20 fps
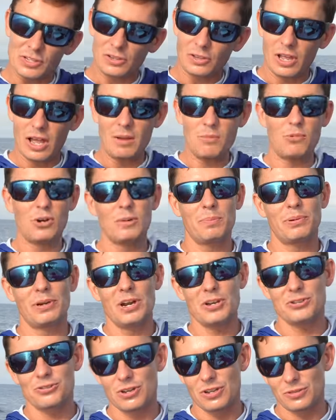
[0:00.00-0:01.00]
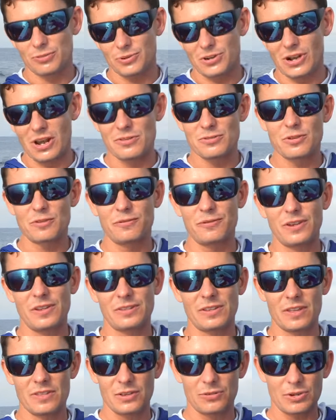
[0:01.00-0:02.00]
a lot more pressure in 300
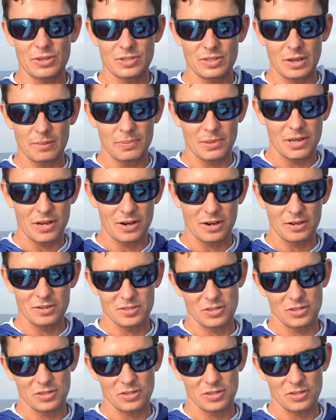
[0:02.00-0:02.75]
feet than there is up here,